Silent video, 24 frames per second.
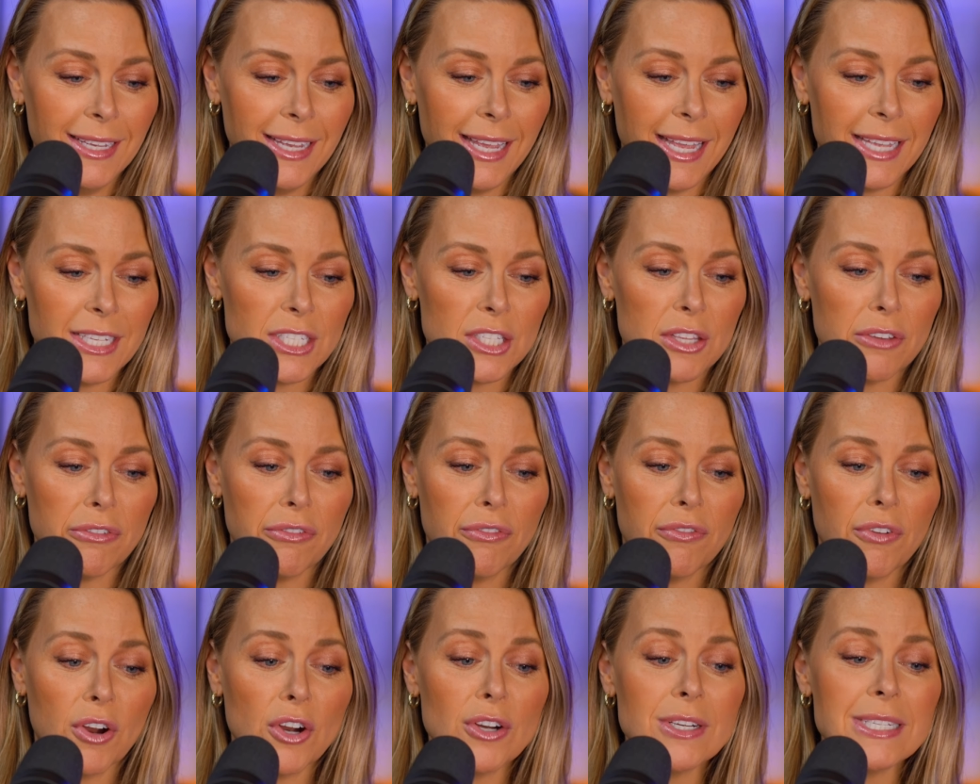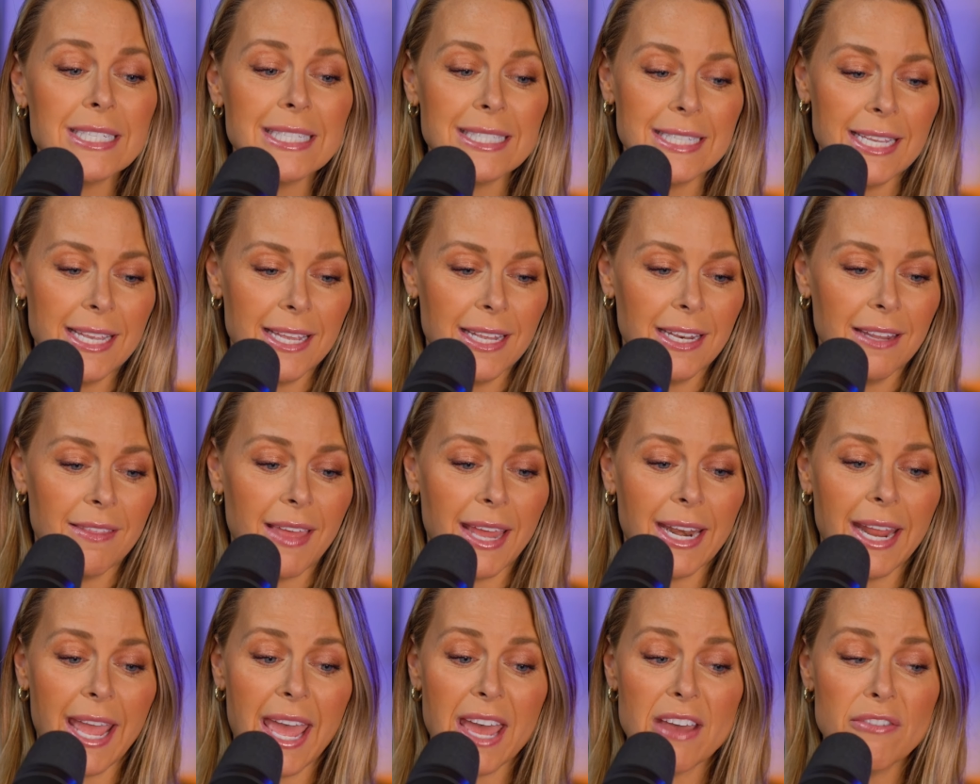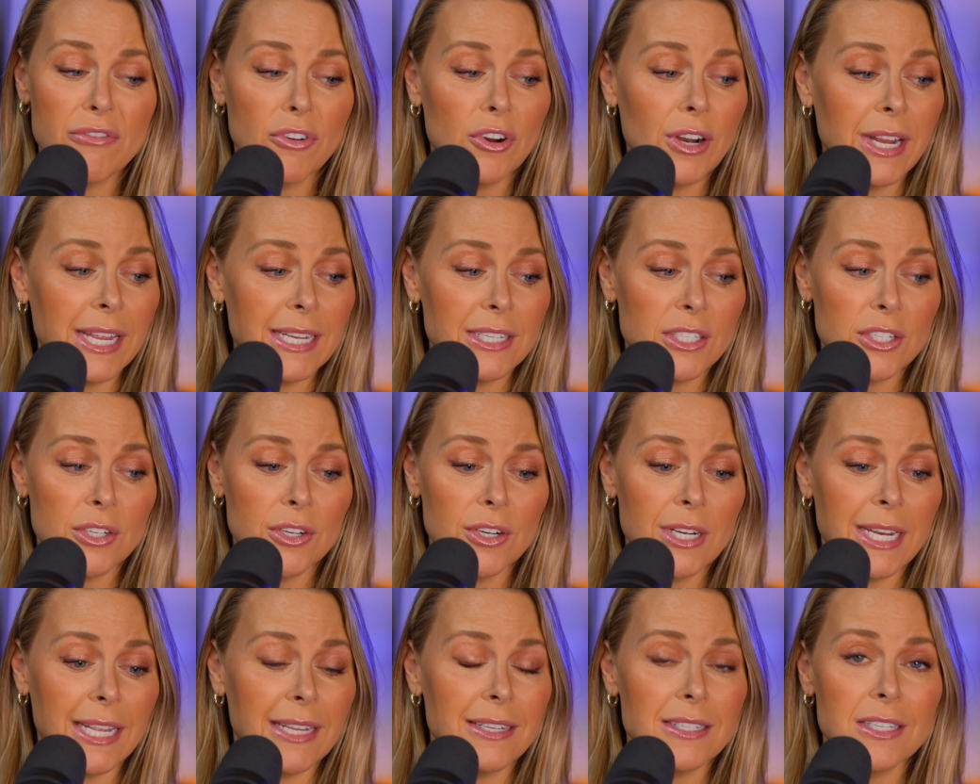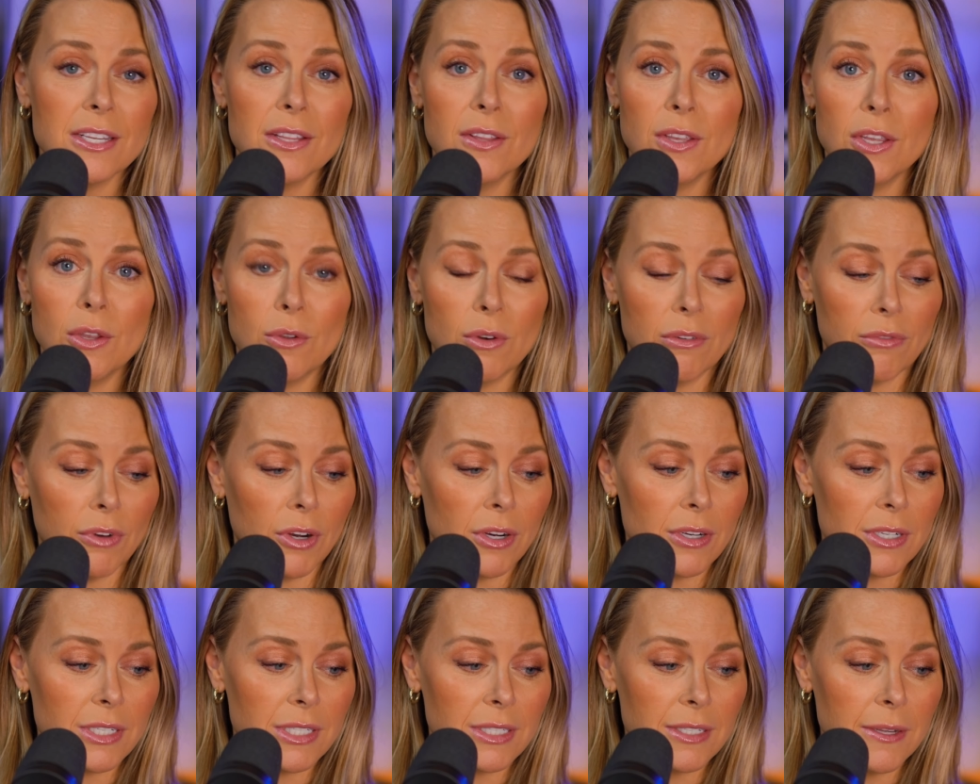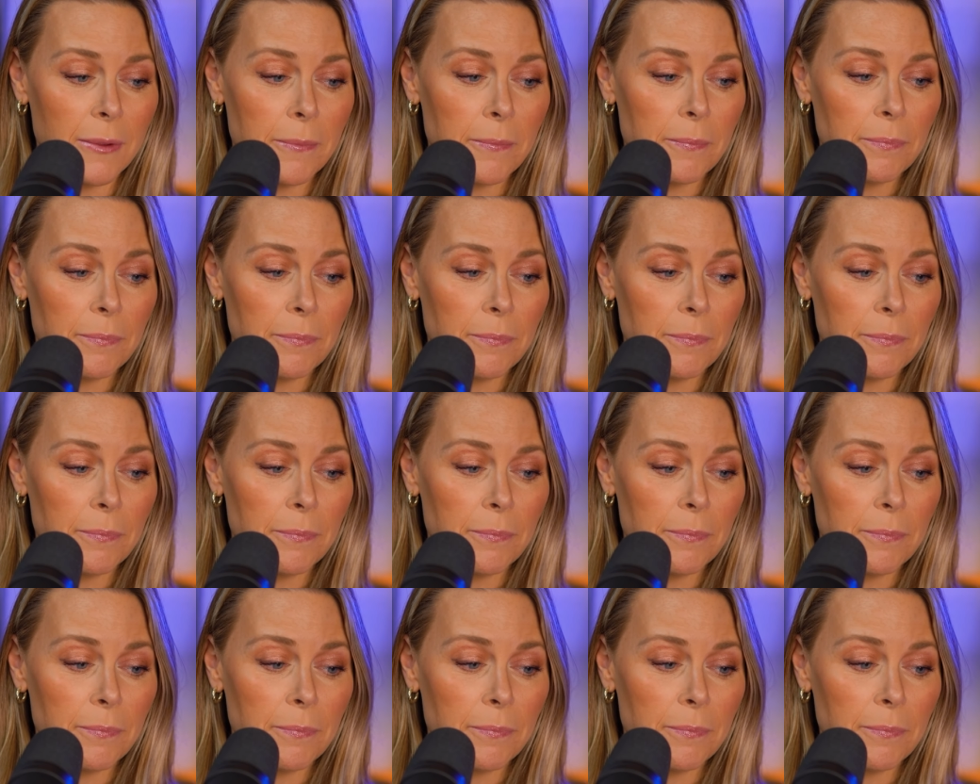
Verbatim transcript: It's the first sin that ever entered into the universe.